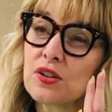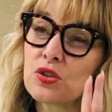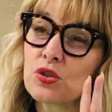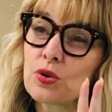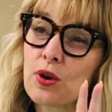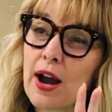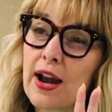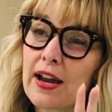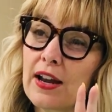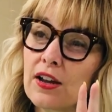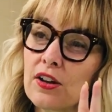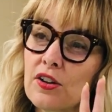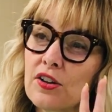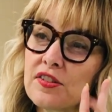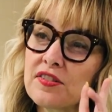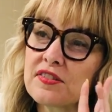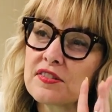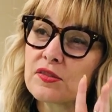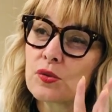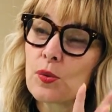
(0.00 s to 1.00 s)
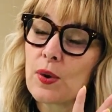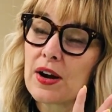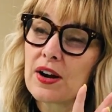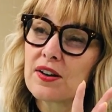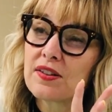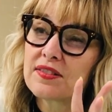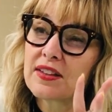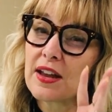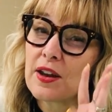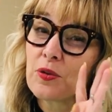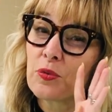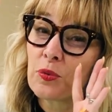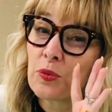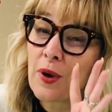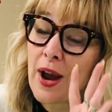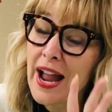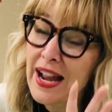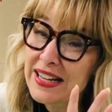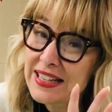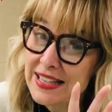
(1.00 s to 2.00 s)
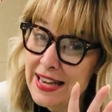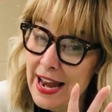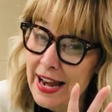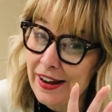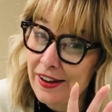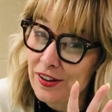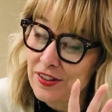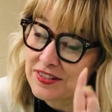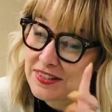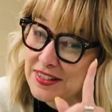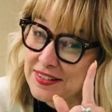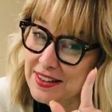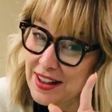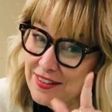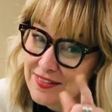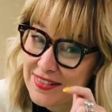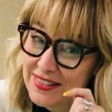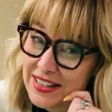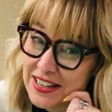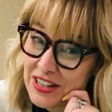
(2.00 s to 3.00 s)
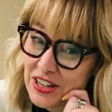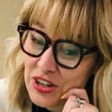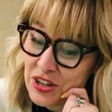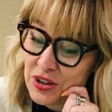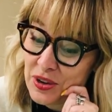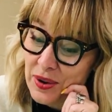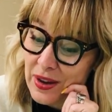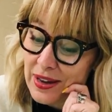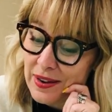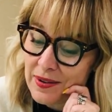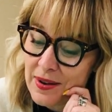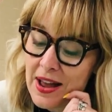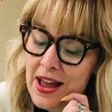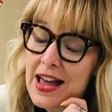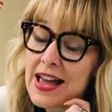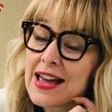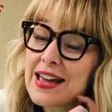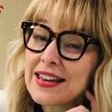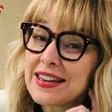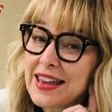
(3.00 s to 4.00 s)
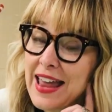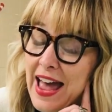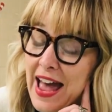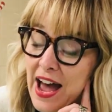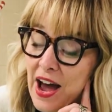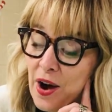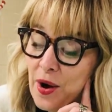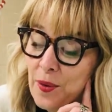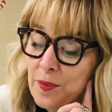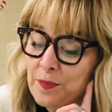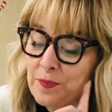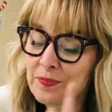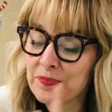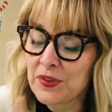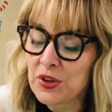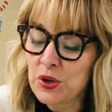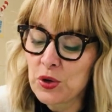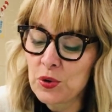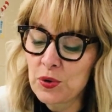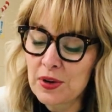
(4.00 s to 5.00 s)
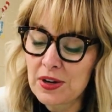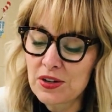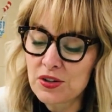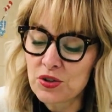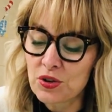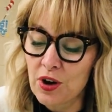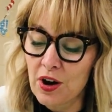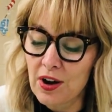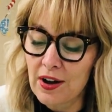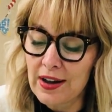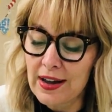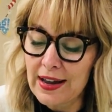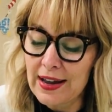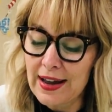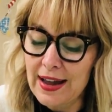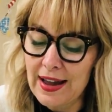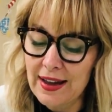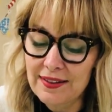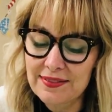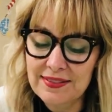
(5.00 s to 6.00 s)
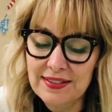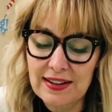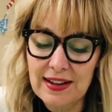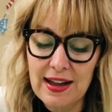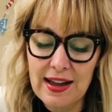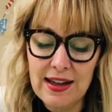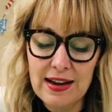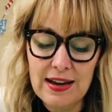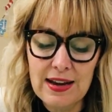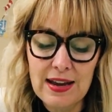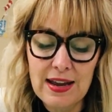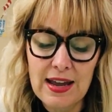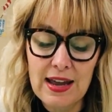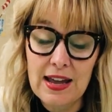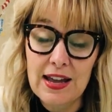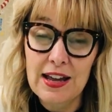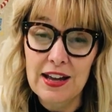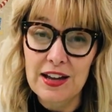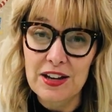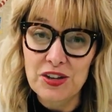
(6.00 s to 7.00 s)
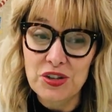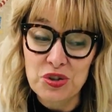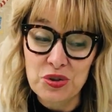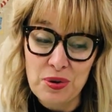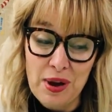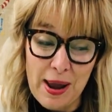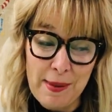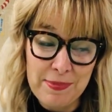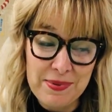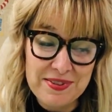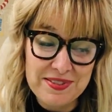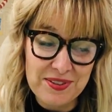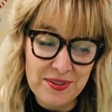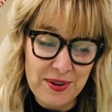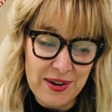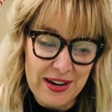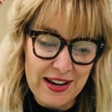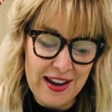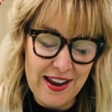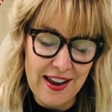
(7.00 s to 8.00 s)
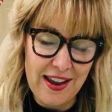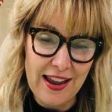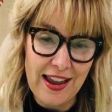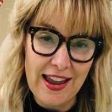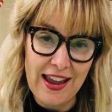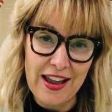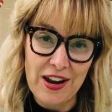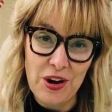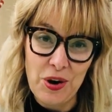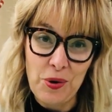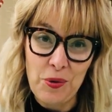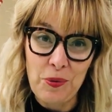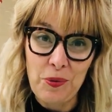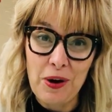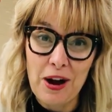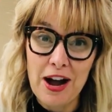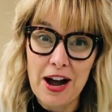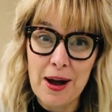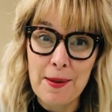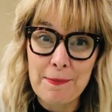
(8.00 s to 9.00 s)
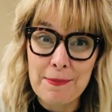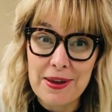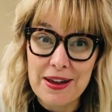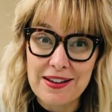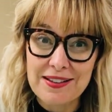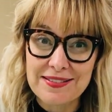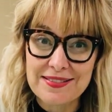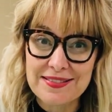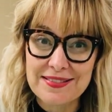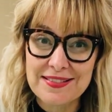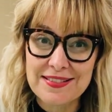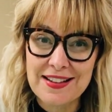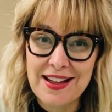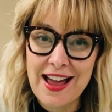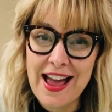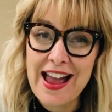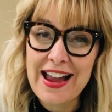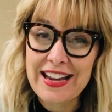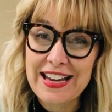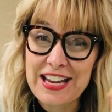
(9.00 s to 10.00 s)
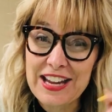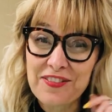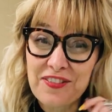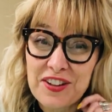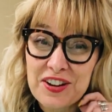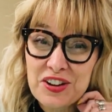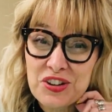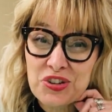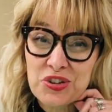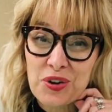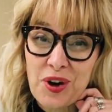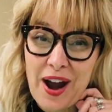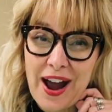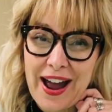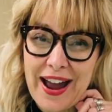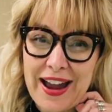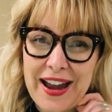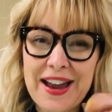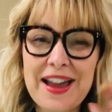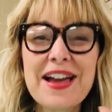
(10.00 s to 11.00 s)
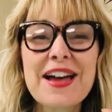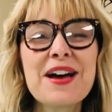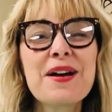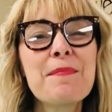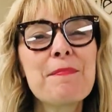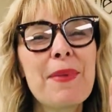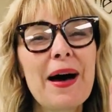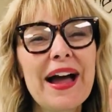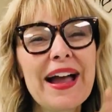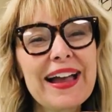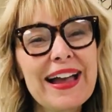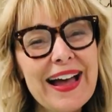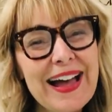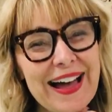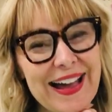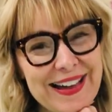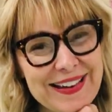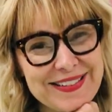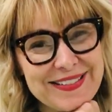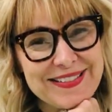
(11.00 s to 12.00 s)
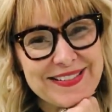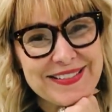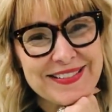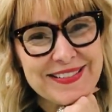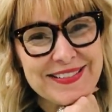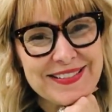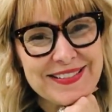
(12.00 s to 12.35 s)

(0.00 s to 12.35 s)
triangles, squares, and rectangles because I've seen you do it. Now, who can draw a hexagon, a trapezoid, and a rhombus? Give it a try. Bye, guys.